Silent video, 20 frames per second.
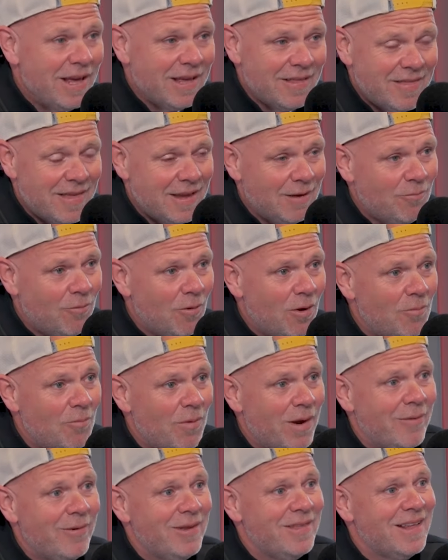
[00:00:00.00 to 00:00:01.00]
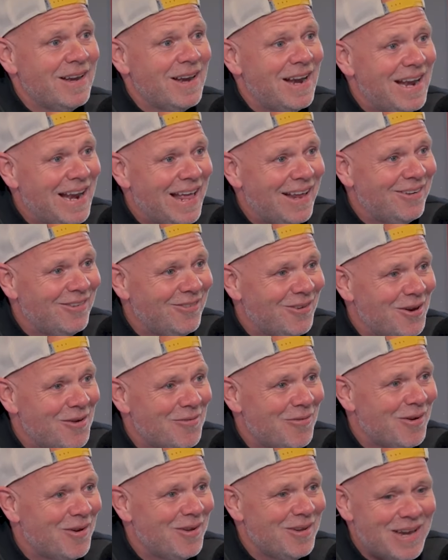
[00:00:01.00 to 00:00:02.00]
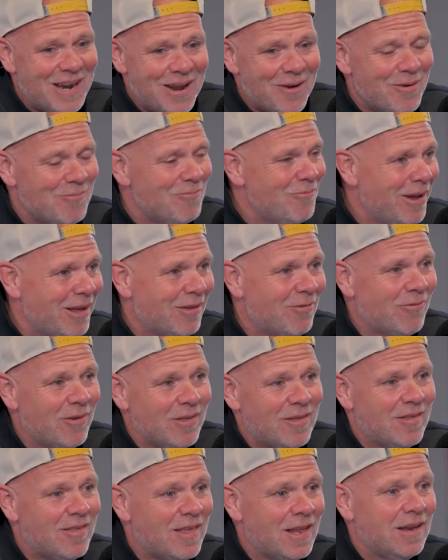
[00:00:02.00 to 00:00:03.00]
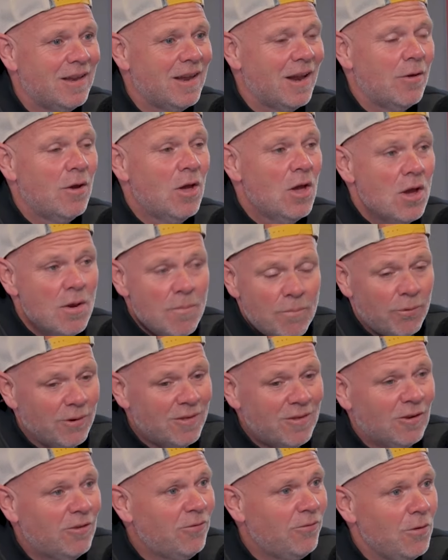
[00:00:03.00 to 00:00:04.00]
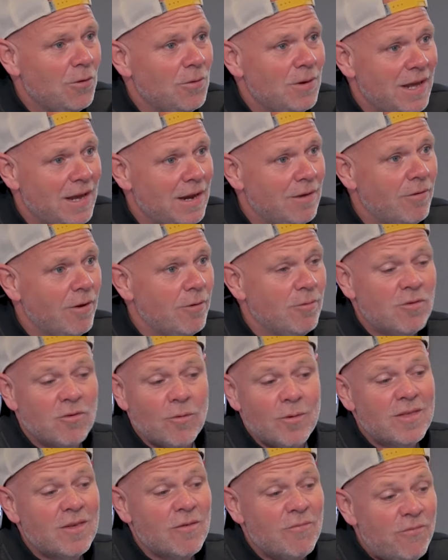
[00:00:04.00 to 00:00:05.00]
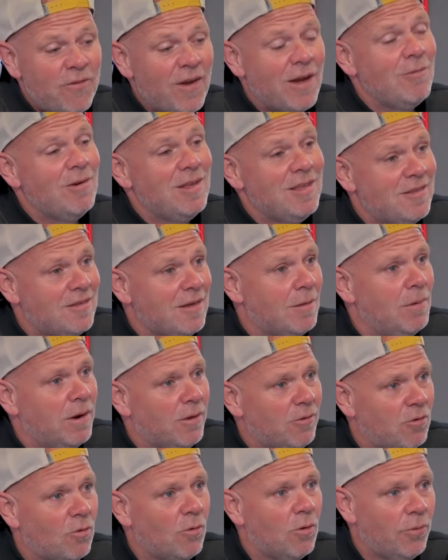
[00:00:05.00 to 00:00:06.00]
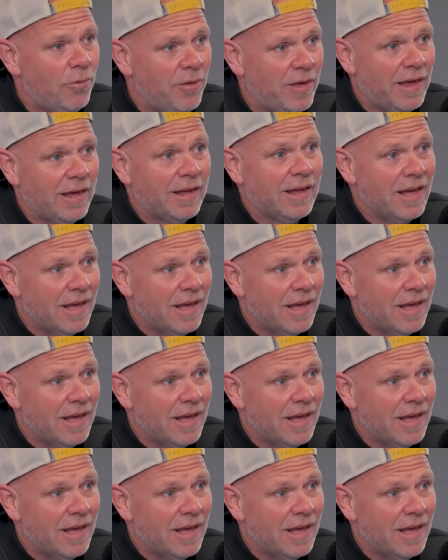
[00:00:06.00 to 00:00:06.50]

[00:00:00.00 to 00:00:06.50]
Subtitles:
Rick did one where he's in a Land Rover, and Rick's visiting, British food heroes. So it's a very similar sort of thing.